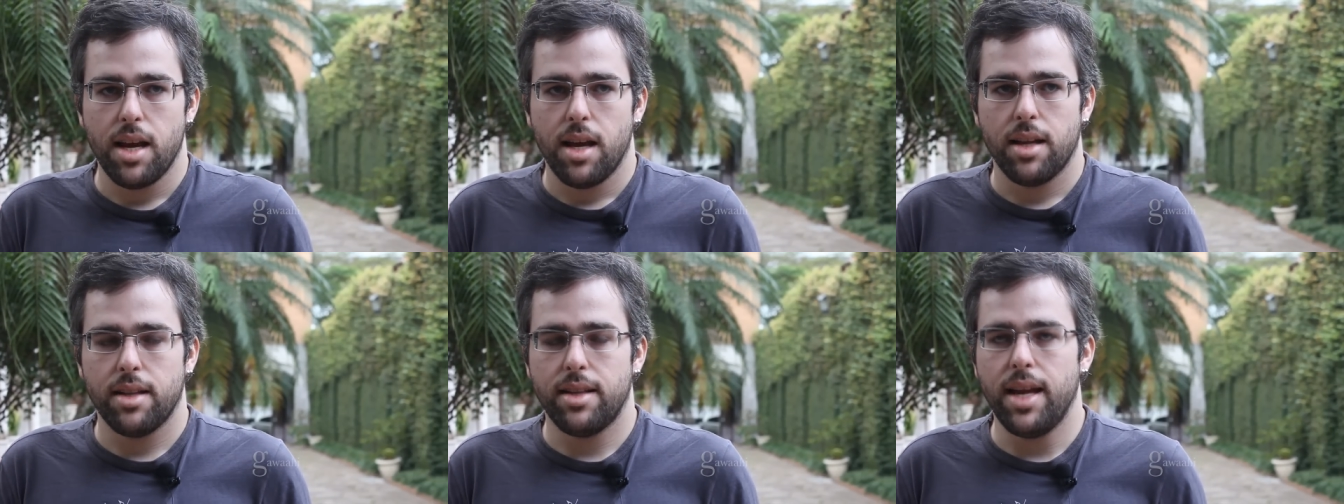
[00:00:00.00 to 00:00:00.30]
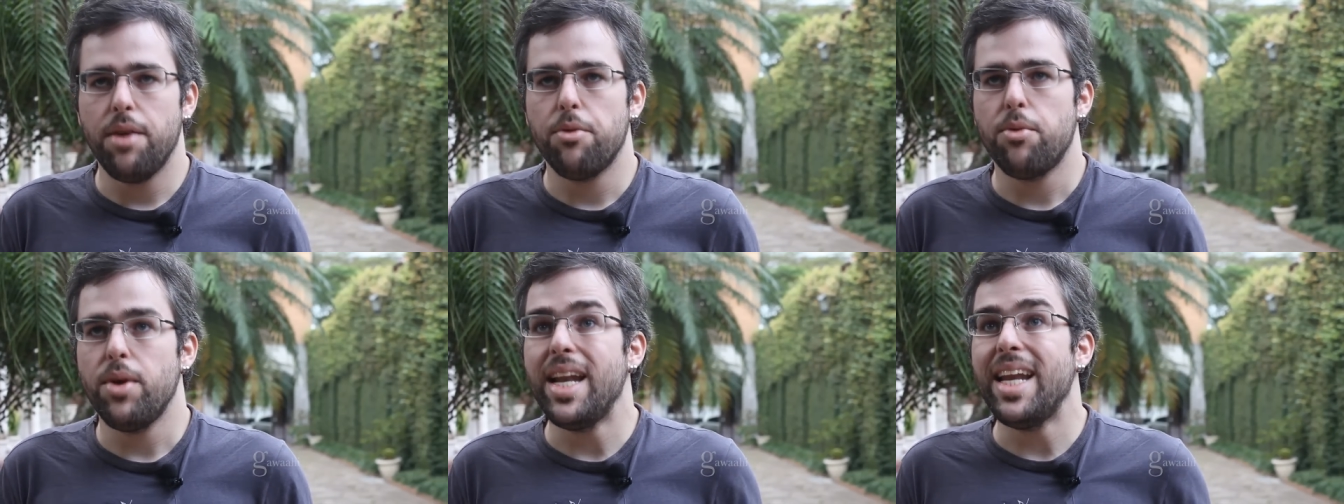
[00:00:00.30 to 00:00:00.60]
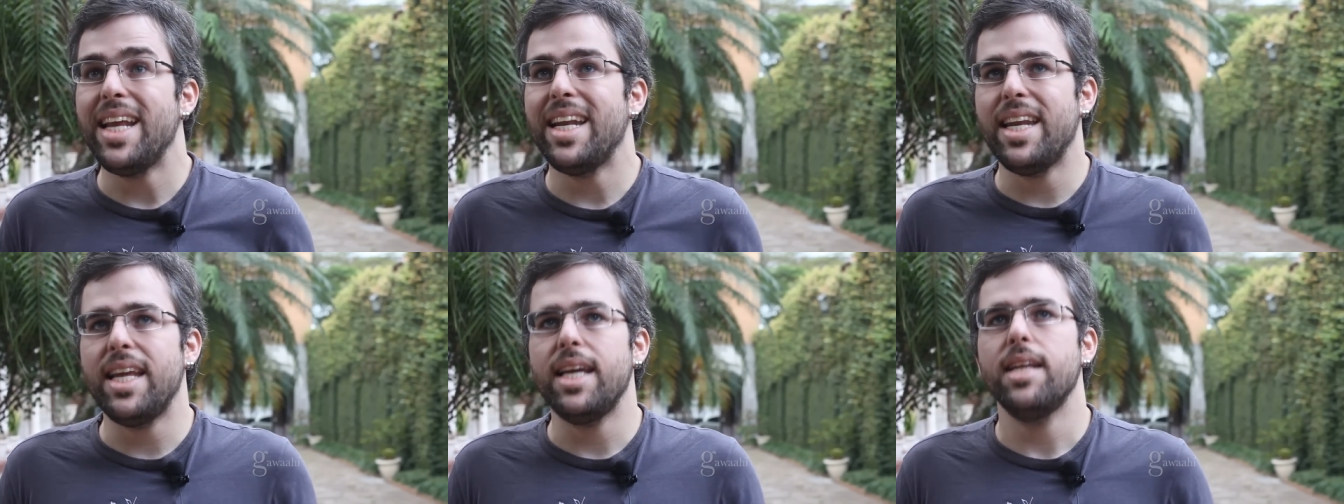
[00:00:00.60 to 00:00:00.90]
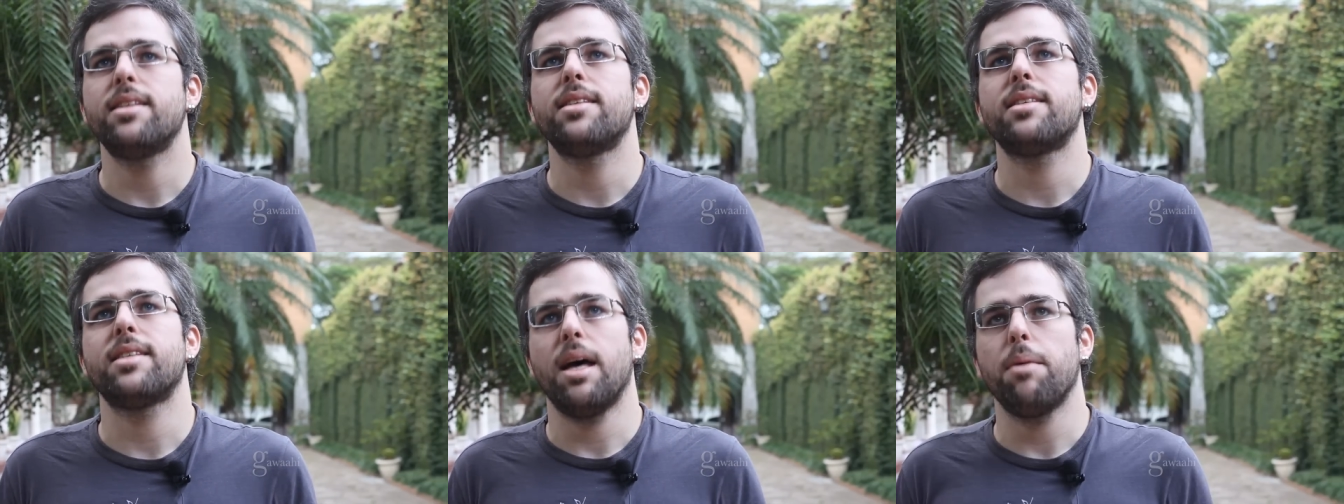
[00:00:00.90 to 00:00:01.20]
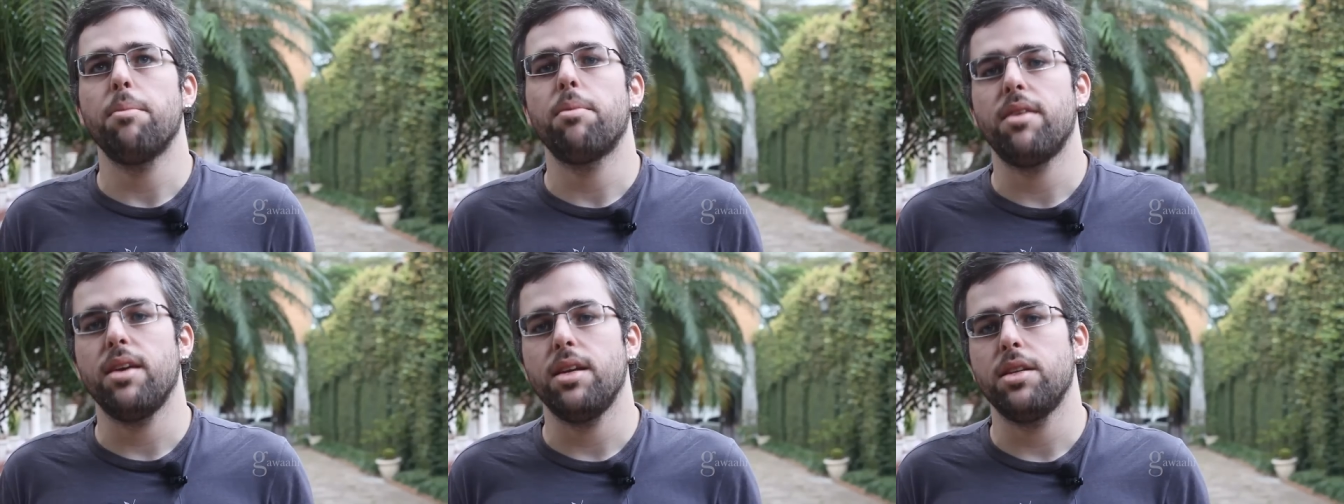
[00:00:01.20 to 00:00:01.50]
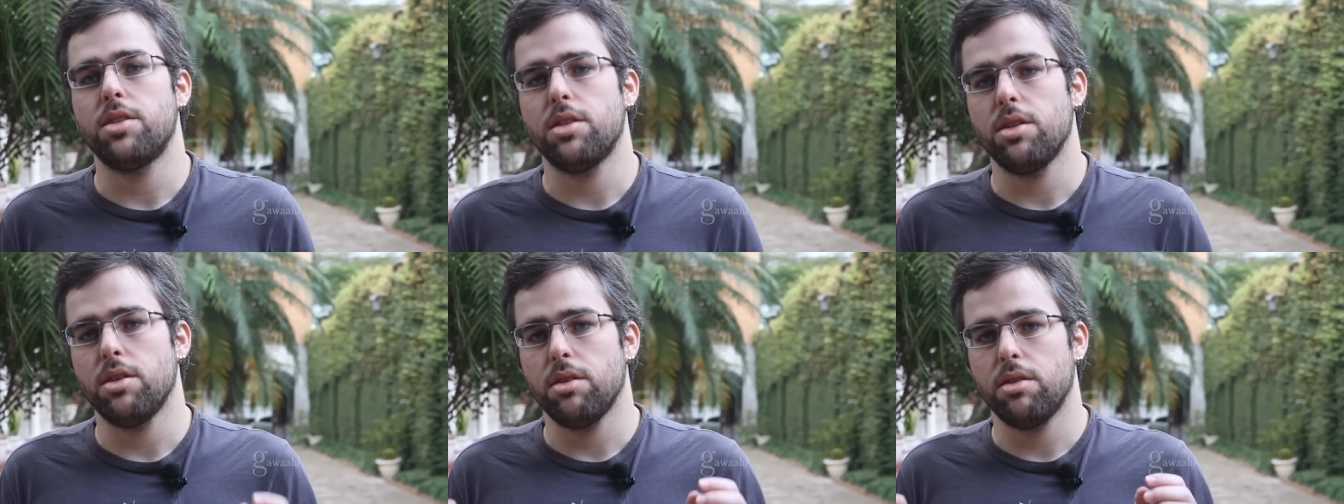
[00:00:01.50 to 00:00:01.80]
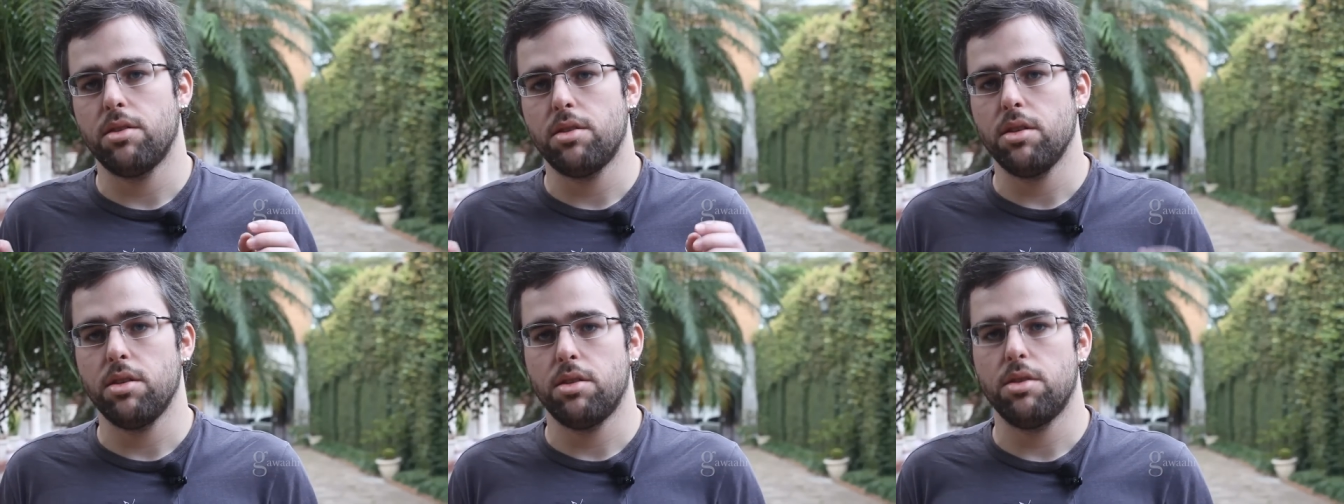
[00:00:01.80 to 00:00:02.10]
they really need something
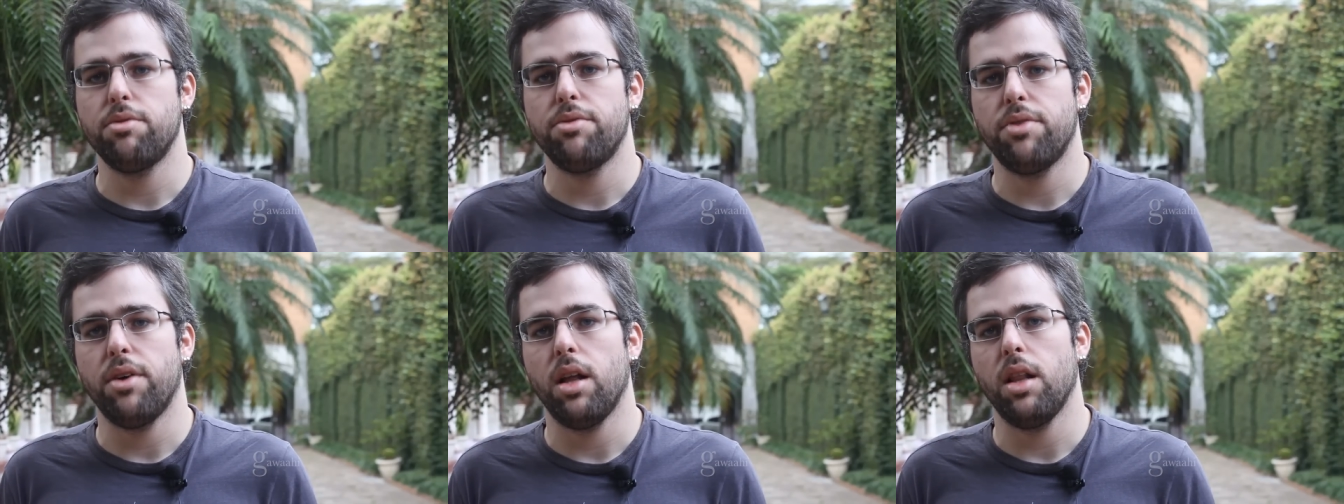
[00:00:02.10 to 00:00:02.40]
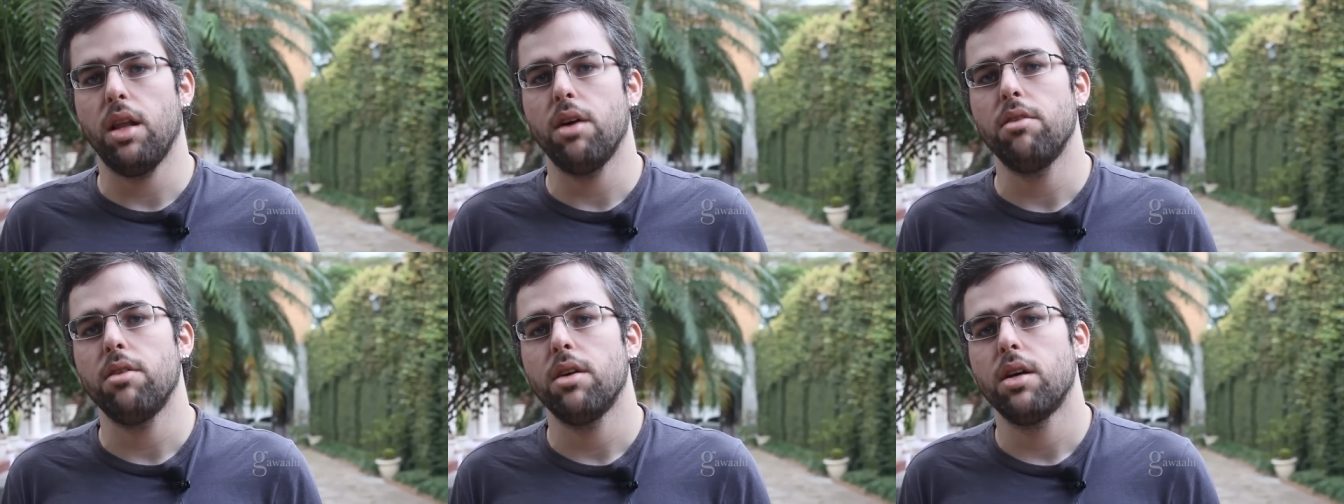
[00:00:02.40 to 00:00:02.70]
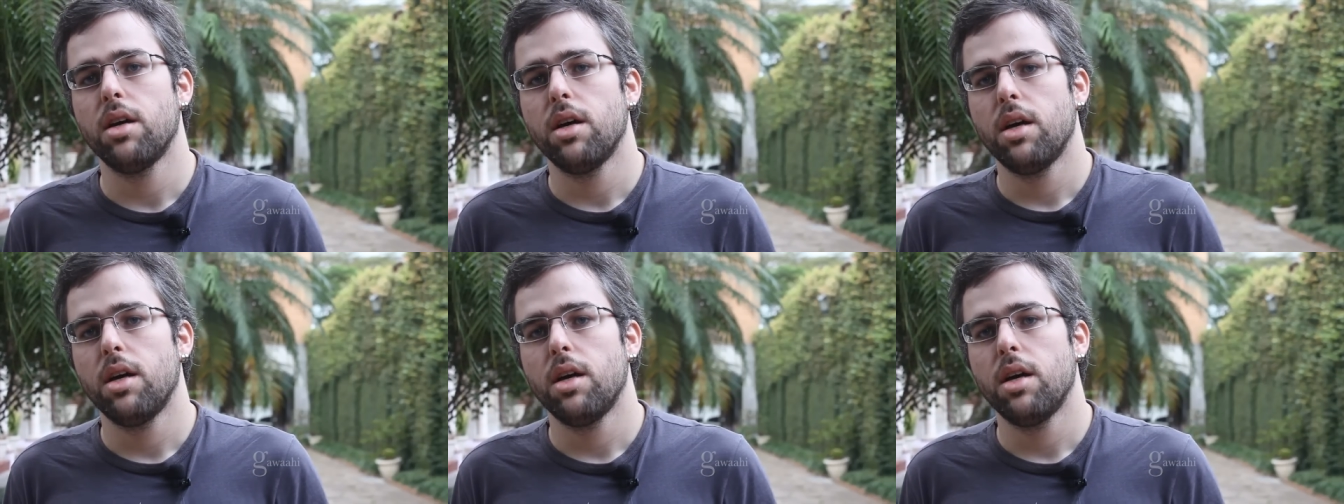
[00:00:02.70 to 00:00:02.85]
to follow,